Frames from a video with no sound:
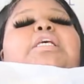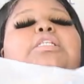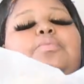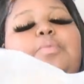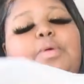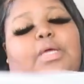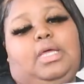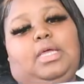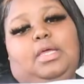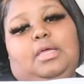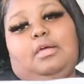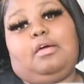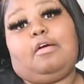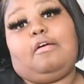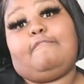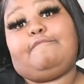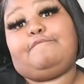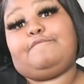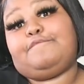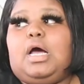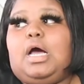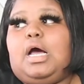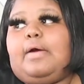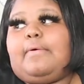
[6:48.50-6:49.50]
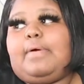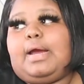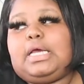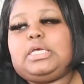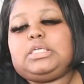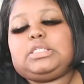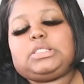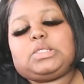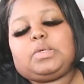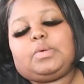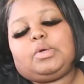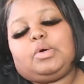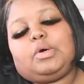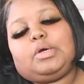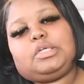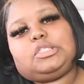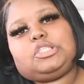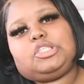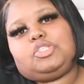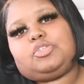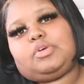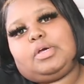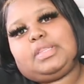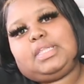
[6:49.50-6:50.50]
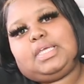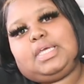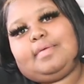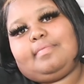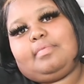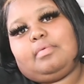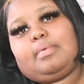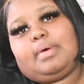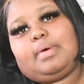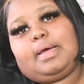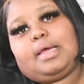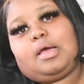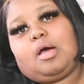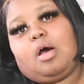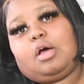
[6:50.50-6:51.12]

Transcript: ass wig. All right, so in order to join the giveaway,